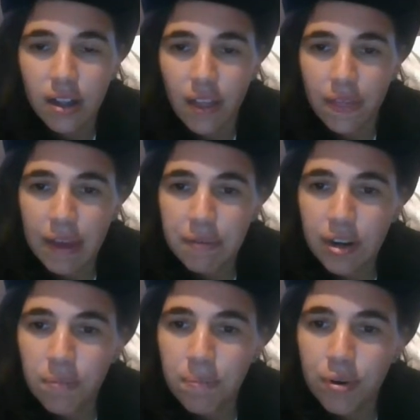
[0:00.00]
There were
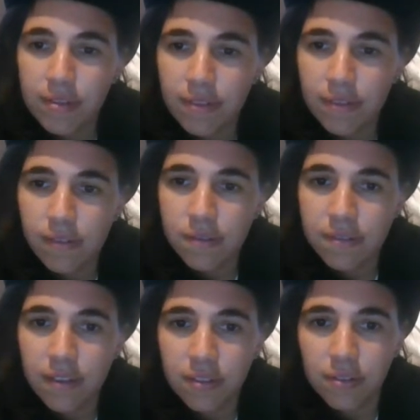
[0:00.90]
no poisons so
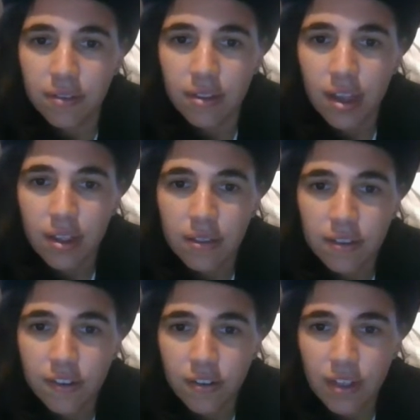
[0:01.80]
subtle
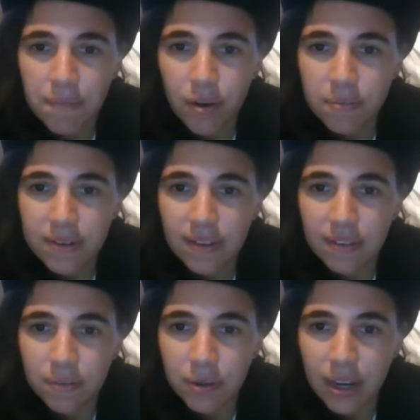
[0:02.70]
that to know their
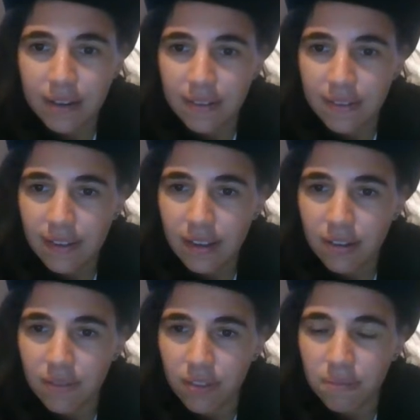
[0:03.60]
properties one had to sicken
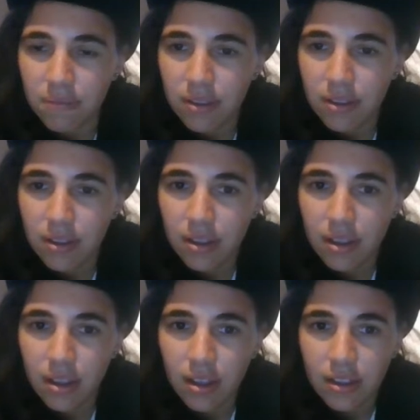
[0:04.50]
of them.
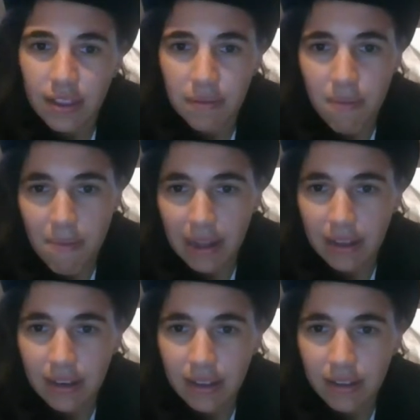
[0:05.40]
There
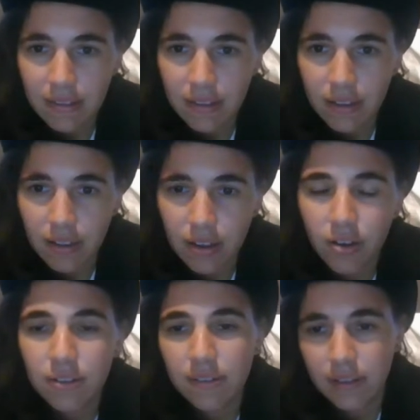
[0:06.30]

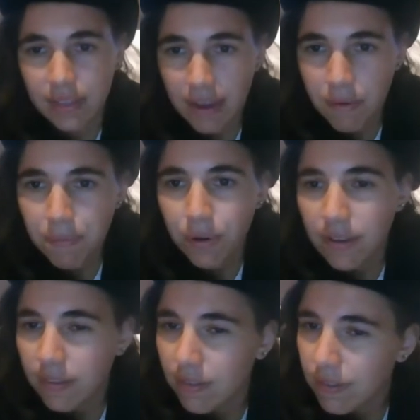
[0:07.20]
were
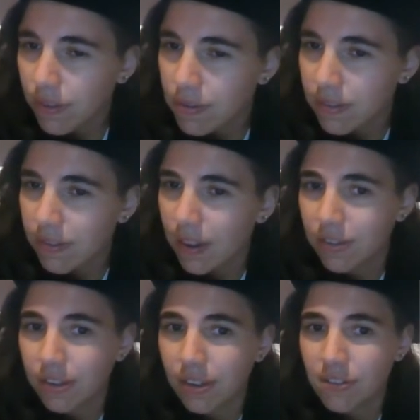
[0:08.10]
poisons so
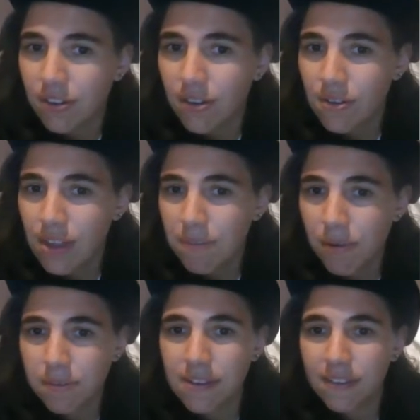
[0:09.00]
subtle that to know their
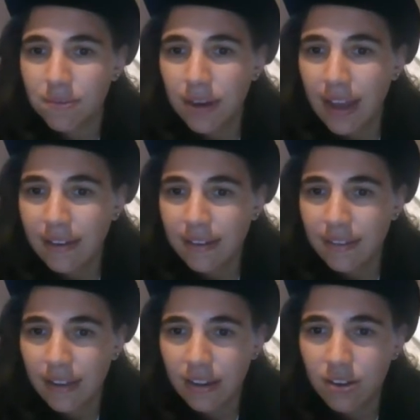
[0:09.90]
properties one had to
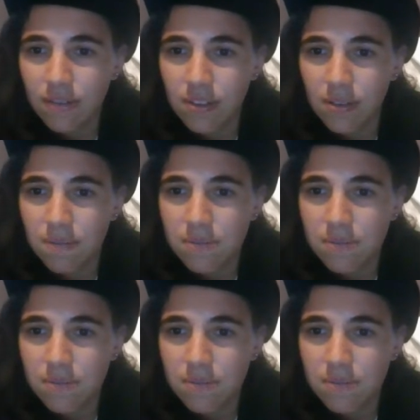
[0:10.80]
sicken of them.